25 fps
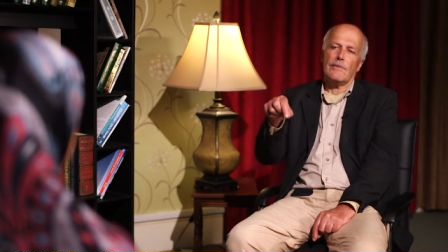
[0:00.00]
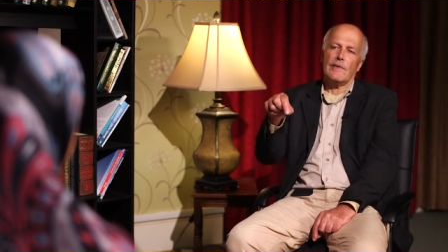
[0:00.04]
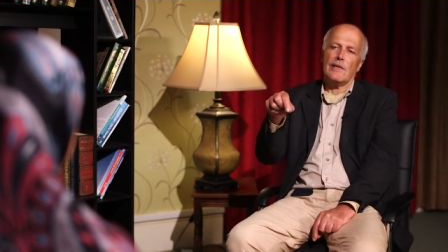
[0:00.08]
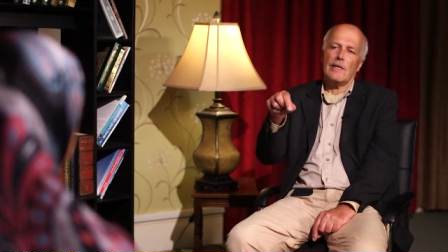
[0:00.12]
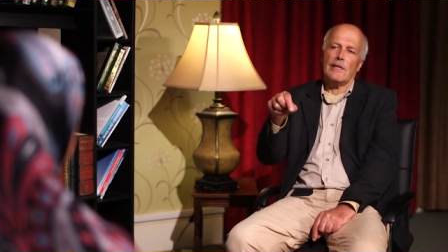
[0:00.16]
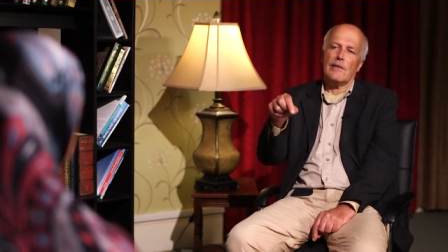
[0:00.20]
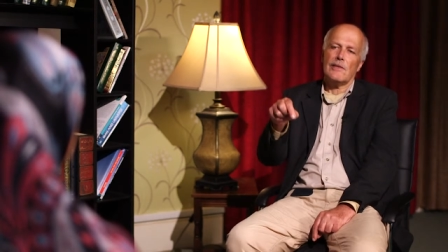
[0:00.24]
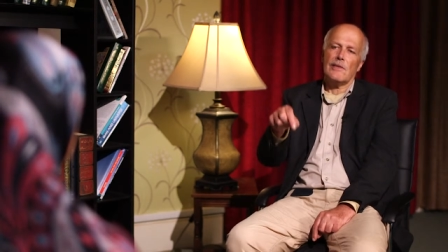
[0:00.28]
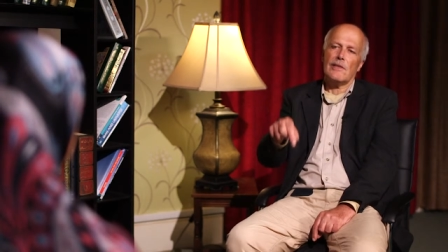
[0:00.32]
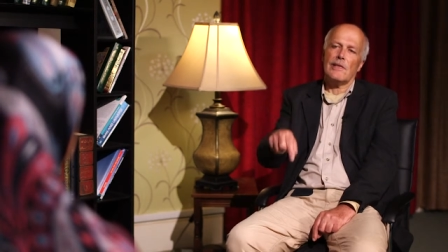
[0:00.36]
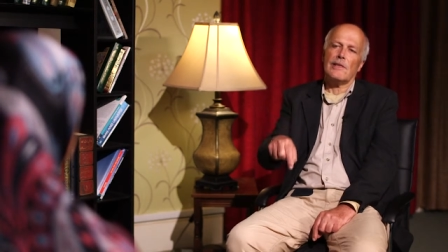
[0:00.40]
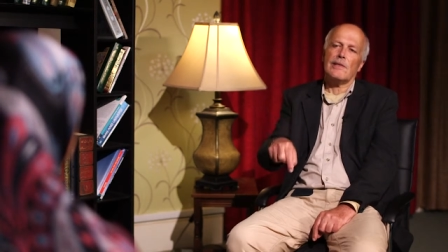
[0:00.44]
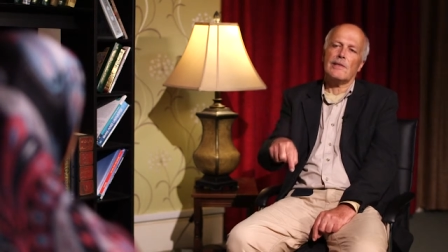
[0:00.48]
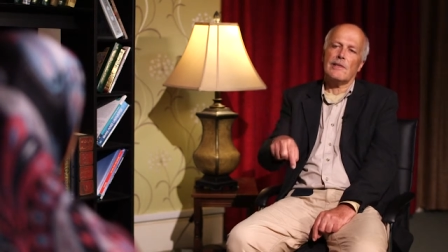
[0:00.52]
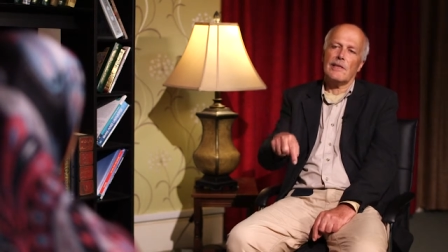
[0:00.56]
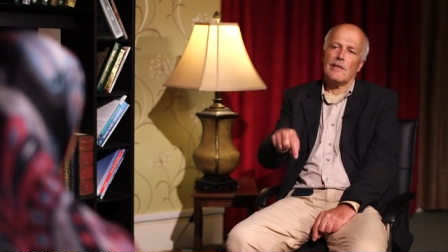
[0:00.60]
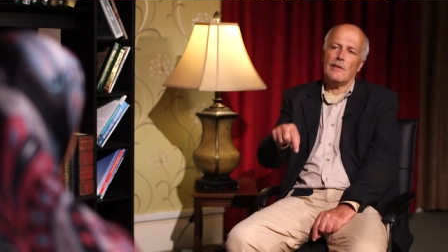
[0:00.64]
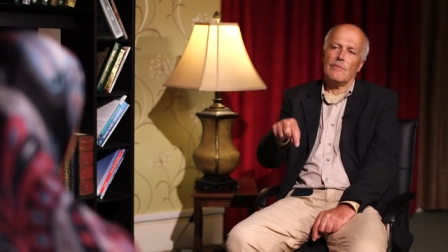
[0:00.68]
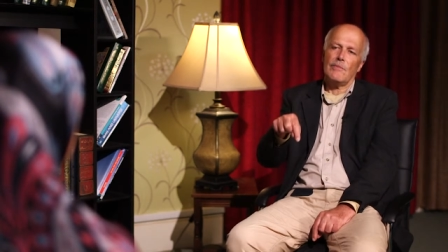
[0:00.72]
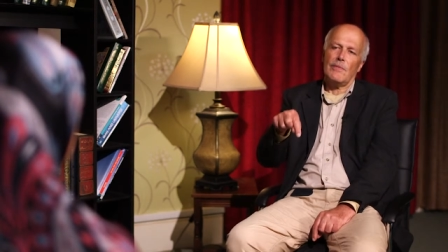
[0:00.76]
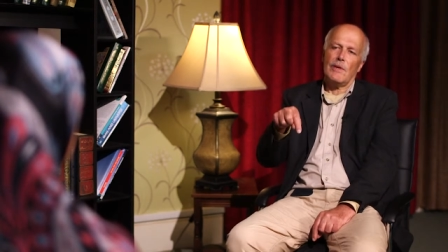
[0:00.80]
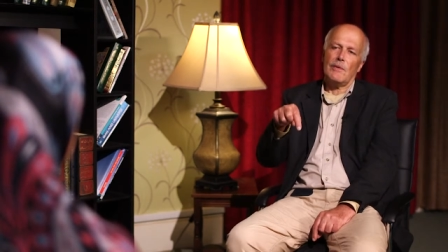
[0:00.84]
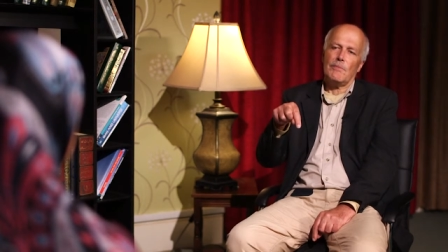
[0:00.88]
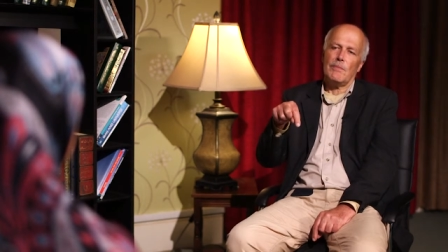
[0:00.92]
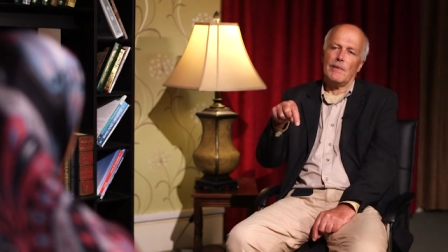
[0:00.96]
the existing
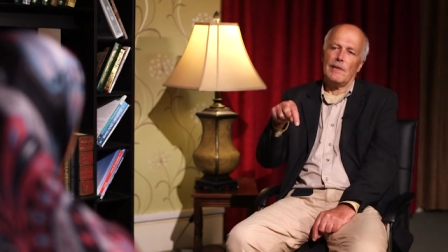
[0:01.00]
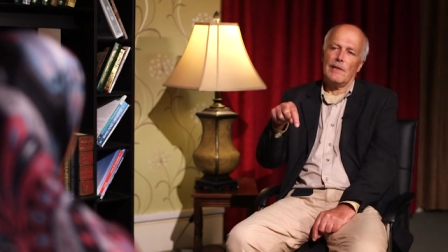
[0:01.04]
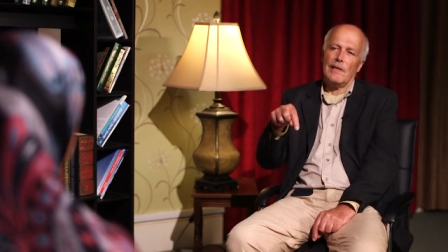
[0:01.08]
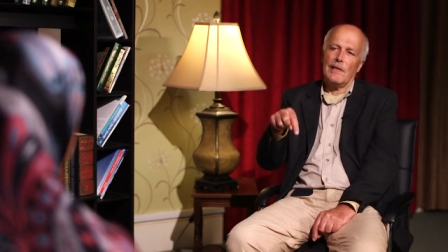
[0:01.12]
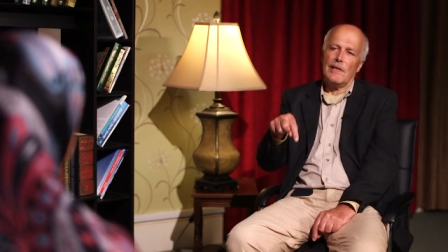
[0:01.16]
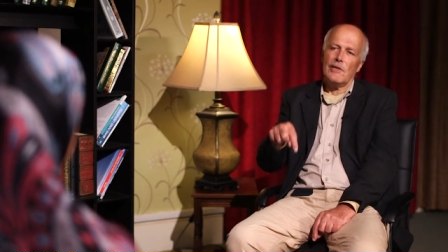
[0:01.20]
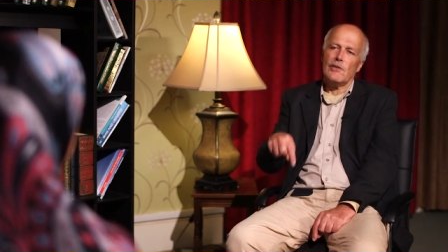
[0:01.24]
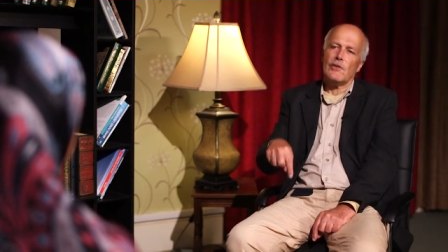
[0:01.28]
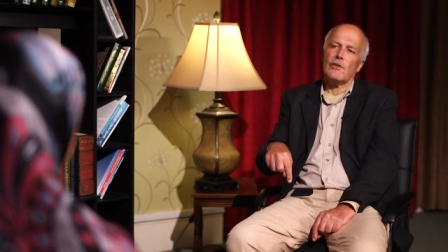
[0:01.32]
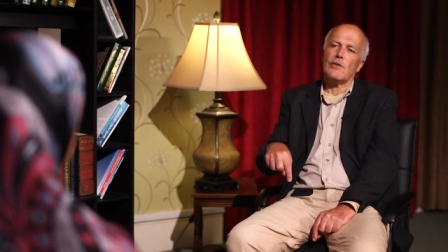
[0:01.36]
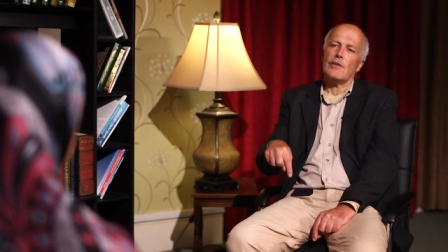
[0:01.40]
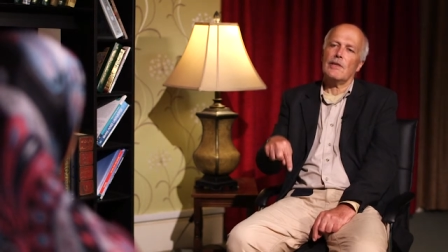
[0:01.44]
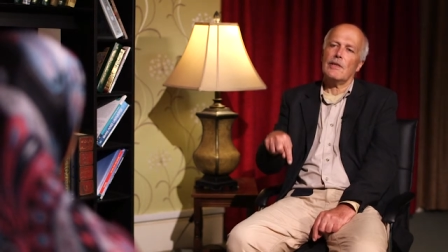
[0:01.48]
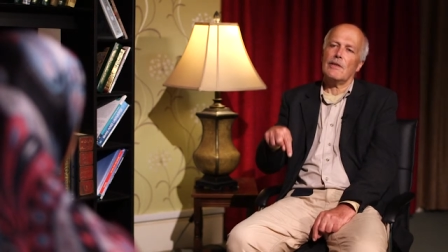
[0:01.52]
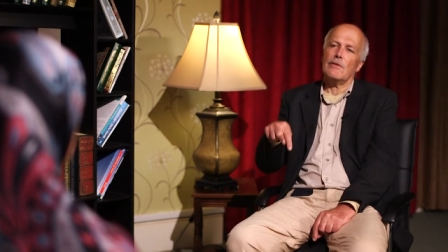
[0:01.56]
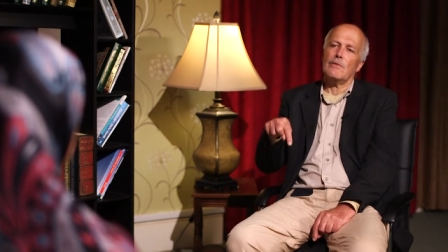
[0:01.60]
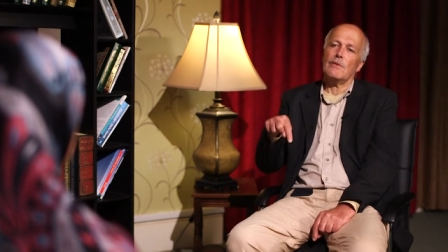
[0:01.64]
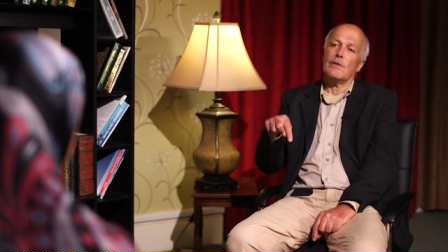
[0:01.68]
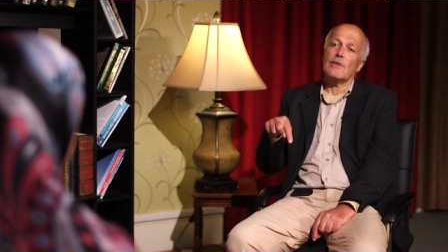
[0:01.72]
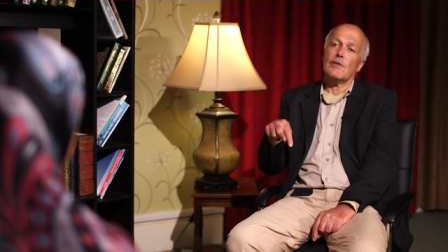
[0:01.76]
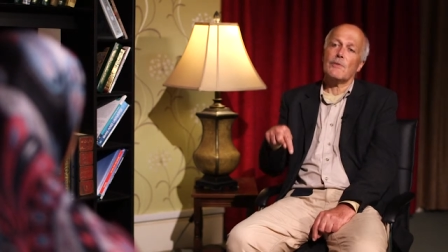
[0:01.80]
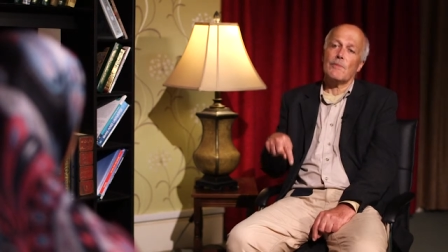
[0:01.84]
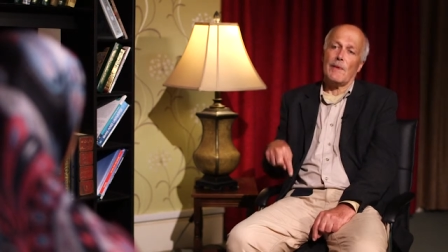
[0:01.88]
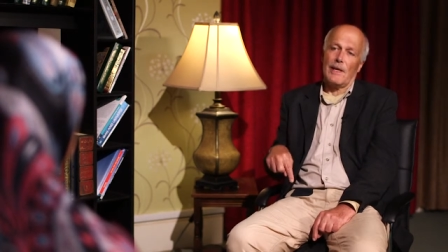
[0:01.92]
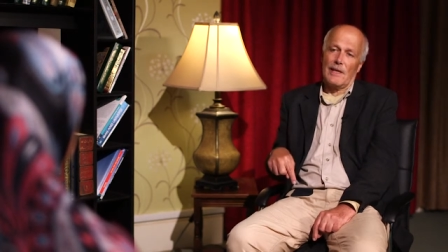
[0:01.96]
population are
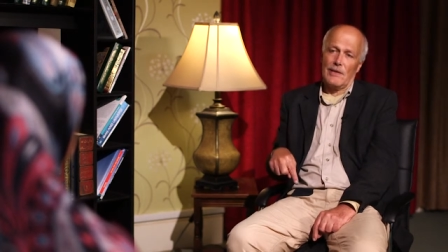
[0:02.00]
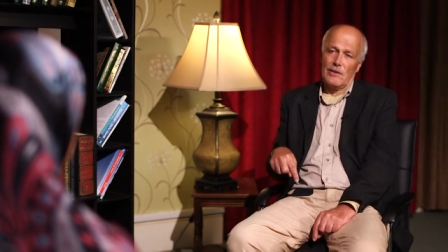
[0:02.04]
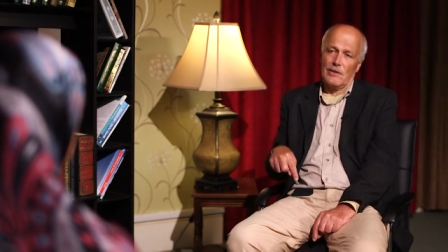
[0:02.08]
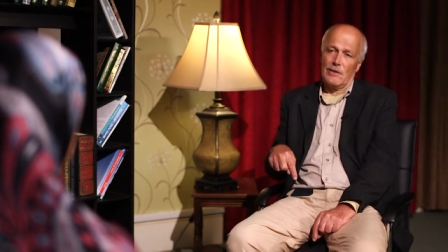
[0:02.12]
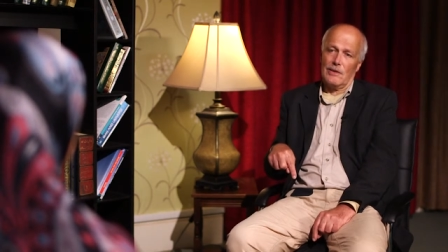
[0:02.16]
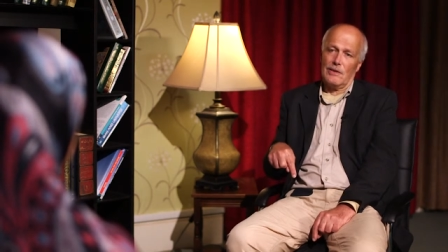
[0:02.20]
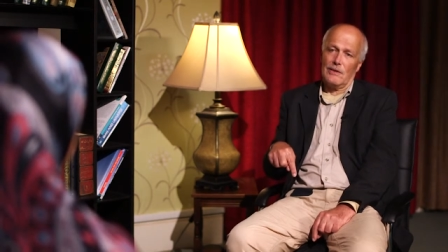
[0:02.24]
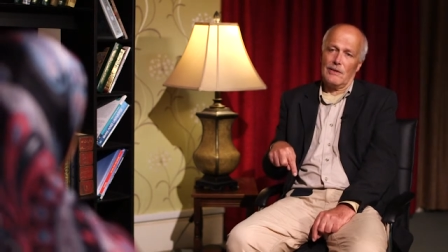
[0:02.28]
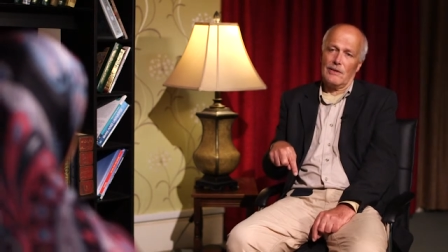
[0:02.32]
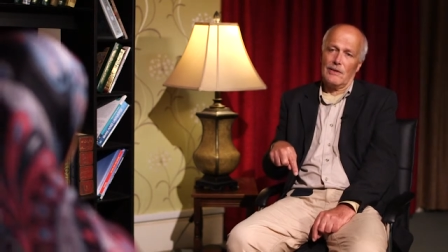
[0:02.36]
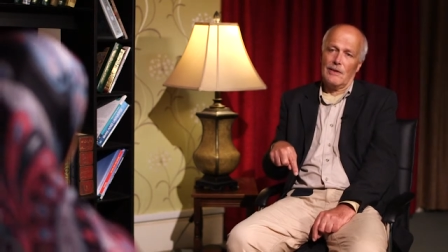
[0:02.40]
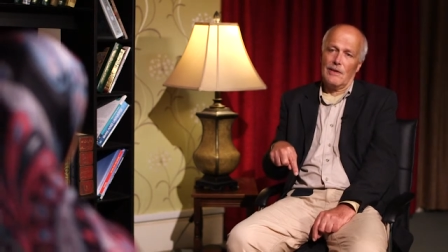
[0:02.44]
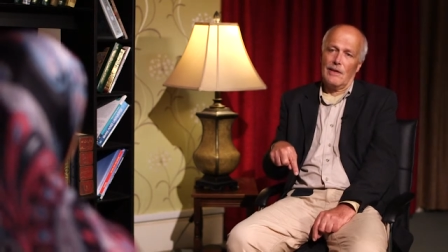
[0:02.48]
respected.